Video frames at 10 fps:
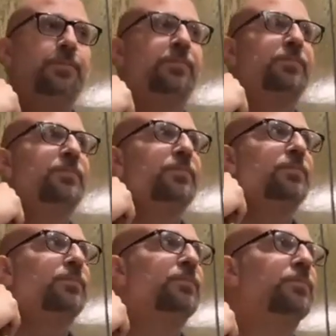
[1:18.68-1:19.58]

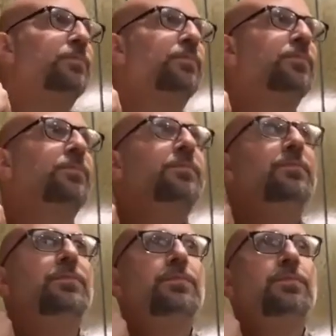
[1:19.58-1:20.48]
[no speech]